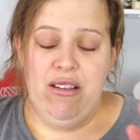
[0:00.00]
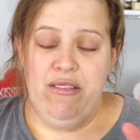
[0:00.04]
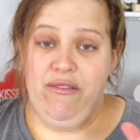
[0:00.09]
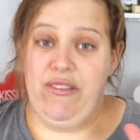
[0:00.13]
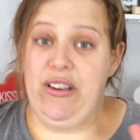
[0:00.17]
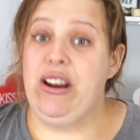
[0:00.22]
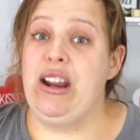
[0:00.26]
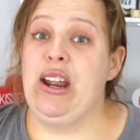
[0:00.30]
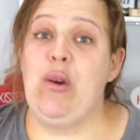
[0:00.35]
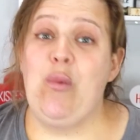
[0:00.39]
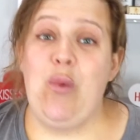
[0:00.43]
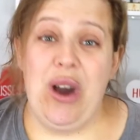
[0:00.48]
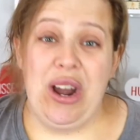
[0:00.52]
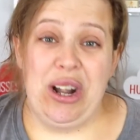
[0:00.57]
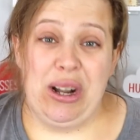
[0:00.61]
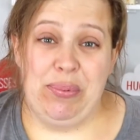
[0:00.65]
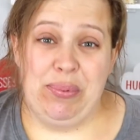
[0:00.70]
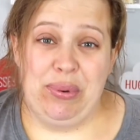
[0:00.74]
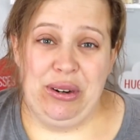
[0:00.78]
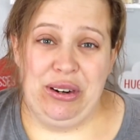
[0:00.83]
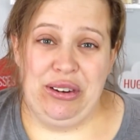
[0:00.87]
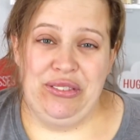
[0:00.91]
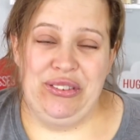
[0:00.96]
very
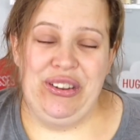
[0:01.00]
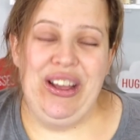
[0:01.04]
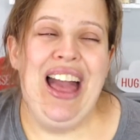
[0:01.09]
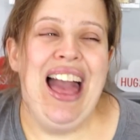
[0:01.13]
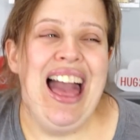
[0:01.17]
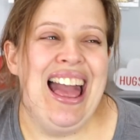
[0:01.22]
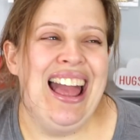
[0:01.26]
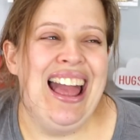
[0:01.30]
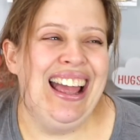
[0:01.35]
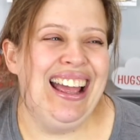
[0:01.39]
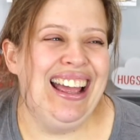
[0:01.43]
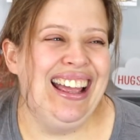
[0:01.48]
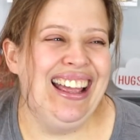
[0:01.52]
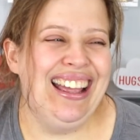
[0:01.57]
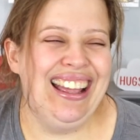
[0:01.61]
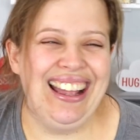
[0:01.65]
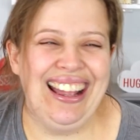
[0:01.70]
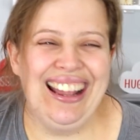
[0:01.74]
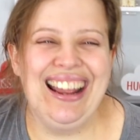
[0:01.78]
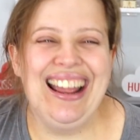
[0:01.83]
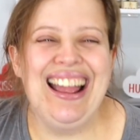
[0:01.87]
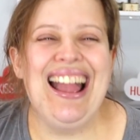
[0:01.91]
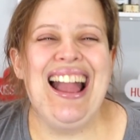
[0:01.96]
waterproof.
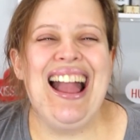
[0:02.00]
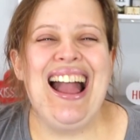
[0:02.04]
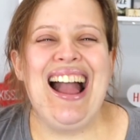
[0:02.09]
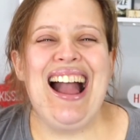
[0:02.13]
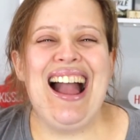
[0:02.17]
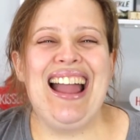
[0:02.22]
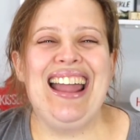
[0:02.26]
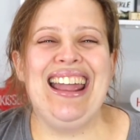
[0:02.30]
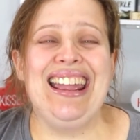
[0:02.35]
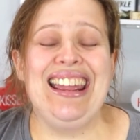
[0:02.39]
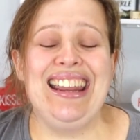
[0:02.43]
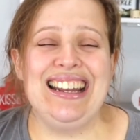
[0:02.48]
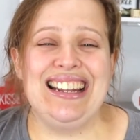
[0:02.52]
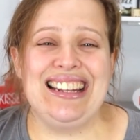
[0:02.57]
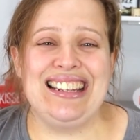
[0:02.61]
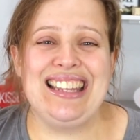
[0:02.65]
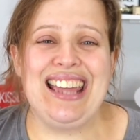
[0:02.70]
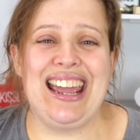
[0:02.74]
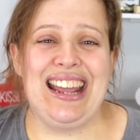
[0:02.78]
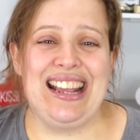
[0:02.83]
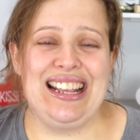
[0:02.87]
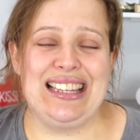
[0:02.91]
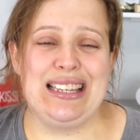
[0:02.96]
It
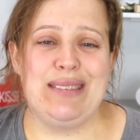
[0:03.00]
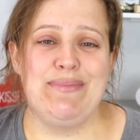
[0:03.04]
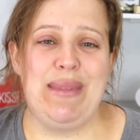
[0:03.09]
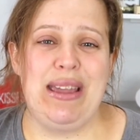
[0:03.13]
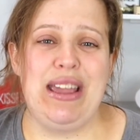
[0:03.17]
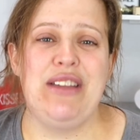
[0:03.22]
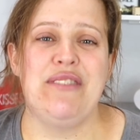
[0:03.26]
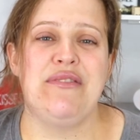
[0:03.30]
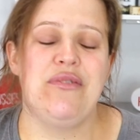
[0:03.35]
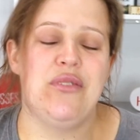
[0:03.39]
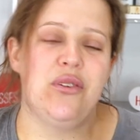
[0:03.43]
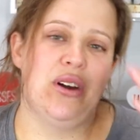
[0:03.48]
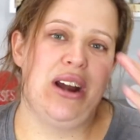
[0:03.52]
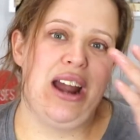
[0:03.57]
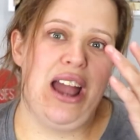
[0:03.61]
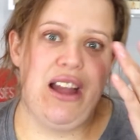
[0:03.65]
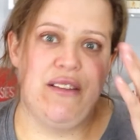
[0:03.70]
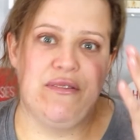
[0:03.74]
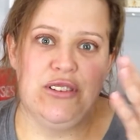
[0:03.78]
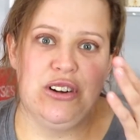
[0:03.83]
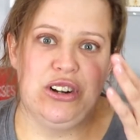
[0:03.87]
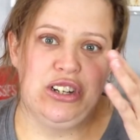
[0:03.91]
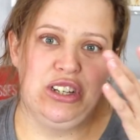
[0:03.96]
takes me
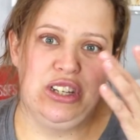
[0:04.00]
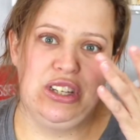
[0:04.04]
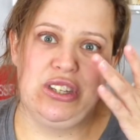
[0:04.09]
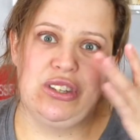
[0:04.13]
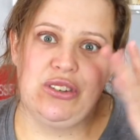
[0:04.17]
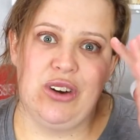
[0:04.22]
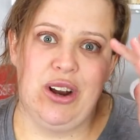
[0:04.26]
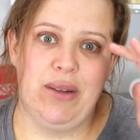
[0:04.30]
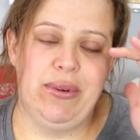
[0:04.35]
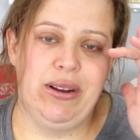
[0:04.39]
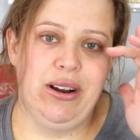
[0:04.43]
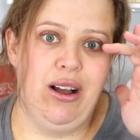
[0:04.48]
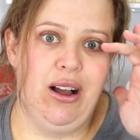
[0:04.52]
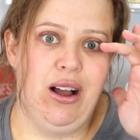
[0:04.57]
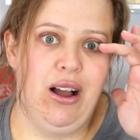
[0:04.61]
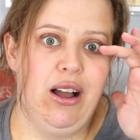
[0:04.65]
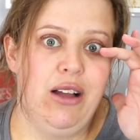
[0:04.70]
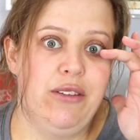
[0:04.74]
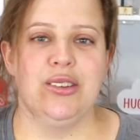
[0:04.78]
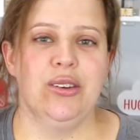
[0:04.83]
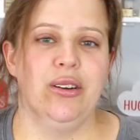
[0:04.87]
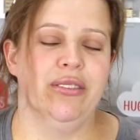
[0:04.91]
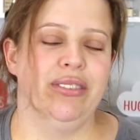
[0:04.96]
forever to scrub it
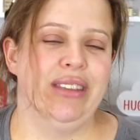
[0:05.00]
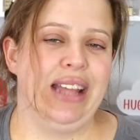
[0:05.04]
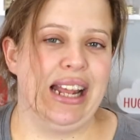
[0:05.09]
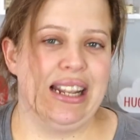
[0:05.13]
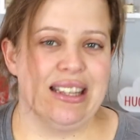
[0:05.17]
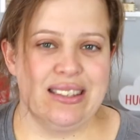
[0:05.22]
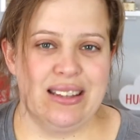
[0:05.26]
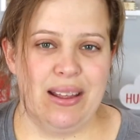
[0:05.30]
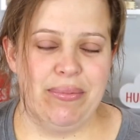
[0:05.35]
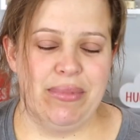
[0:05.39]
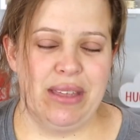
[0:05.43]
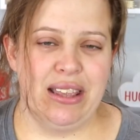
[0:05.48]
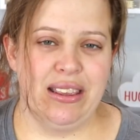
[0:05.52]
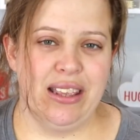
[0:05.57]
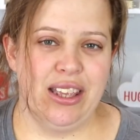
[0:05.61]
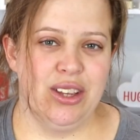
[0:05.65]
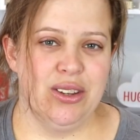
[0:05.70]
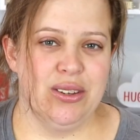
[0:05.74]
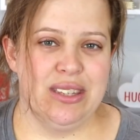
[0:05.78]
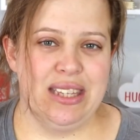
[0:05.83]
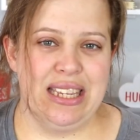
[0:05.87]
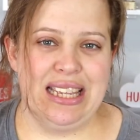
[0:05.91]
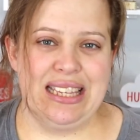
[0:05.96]
off. So if that's something that
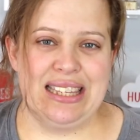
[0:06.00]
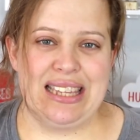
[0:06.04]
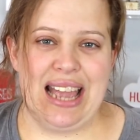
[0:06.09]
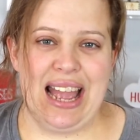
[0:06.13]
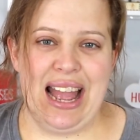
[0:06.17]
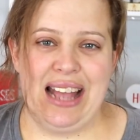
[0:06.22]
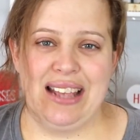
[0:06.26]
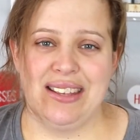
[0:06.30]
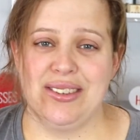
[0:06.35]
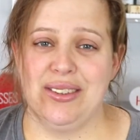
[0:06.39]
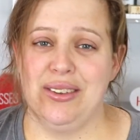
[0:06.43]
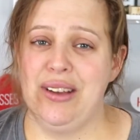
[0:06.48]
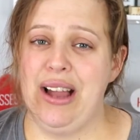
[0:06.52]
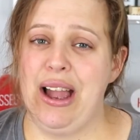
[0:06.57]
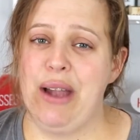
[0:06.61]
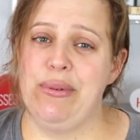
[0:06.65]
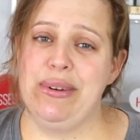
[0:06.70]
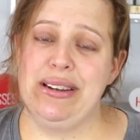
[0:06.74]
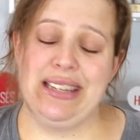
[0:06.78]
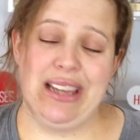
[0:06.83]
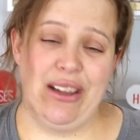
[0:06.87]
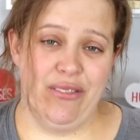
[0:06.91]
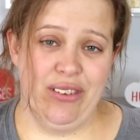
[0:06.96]
you see as a hassle, I
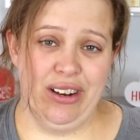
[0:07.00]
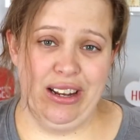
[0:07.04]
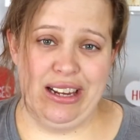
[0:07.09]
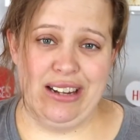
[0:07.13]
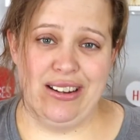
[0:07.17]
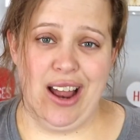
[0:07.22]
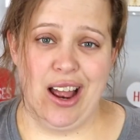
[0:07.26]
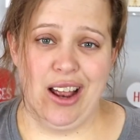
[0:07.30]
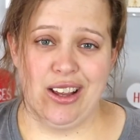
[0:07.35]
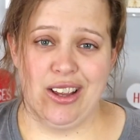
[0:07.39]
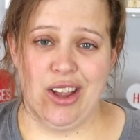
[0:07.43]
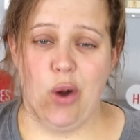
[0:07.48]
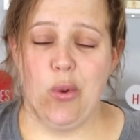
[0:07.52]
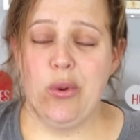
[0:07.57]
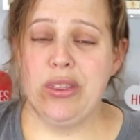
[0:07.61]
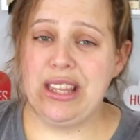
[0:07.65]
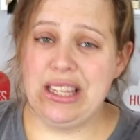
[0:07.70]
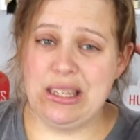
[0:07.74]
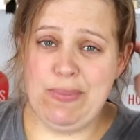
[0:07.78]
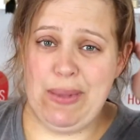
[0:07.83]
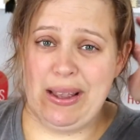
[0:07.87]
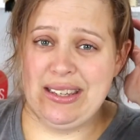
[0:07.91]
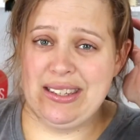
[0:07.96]
would definitely not go with
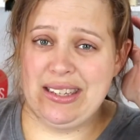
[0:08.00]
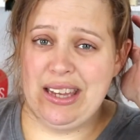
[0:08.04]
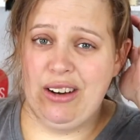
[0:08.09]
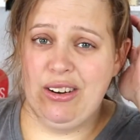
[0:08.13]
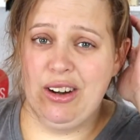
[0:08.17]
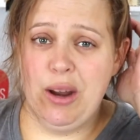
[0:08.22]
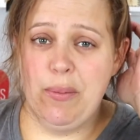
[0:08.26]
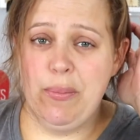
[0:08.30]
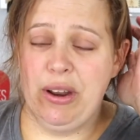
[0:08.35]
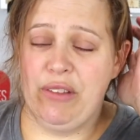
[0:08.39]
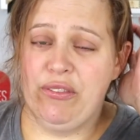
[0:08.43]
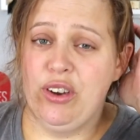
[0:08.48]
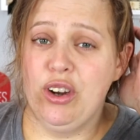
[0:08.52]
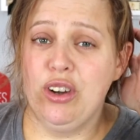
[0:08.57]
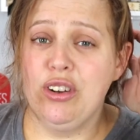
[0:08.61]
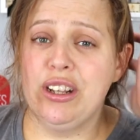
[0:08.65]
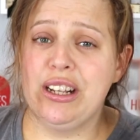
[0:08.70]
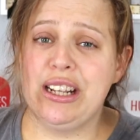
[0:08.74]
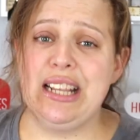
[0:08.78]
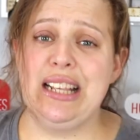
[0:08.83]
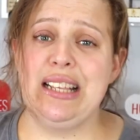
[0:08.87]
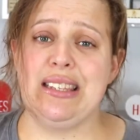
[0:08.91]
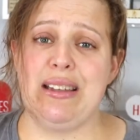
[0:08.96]
this mascara. But if you're
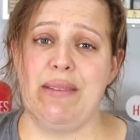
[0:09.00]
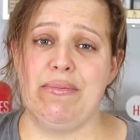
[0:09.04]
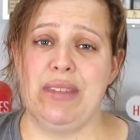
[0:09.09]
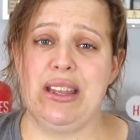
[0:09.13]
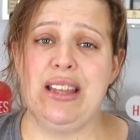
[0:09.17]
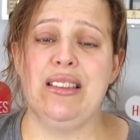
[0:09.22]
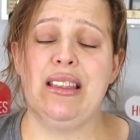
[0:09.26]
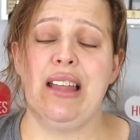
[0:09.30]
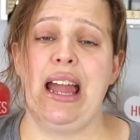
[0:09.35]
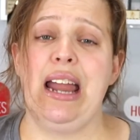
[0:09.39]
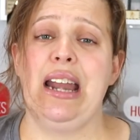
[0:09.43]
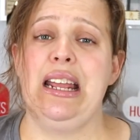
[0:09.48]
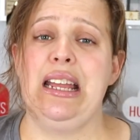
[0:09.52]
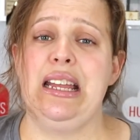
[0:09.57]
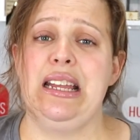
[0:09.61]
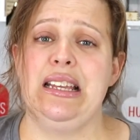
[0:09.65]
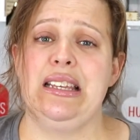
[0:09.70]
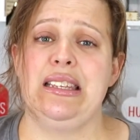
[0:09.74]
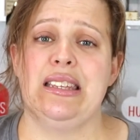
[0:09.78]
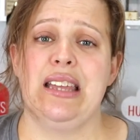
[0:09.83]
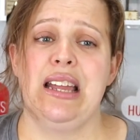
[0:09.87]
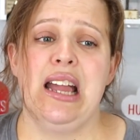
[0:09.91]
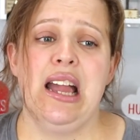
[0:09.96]
looking something that
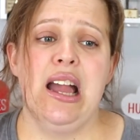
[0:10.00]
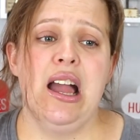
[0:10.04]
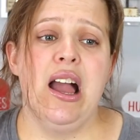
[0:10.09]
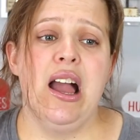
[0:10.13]
is